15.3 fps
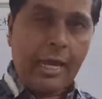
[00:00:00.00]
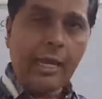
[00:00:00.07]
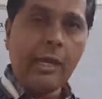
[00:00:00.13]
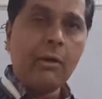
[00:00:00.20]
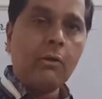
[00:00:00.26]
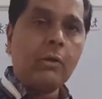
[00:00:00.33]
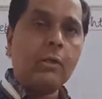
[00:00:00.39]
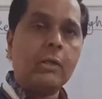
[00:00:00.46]

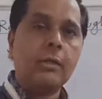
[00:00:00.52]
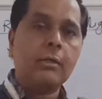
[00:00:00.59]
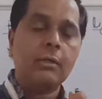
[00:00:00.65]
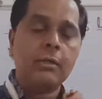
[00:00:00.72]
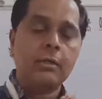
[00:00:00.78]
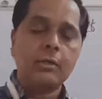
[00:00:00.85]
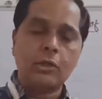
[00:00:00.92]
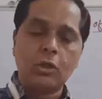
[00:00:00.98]
have
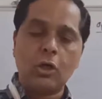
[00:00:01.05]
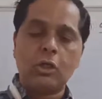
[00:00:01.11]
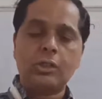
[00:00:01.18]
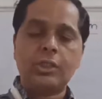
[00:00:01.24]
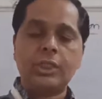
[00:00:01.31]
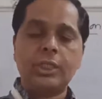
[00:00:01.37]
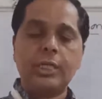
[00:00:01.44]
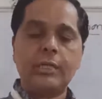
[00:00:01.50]
a
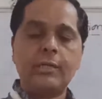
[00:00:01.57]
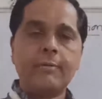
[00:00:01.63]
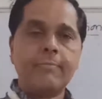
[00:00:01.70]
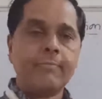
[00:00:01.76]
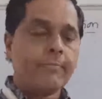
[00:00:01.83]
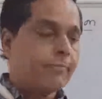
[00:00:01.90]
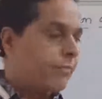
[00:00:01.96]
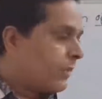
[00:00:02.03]
torch here.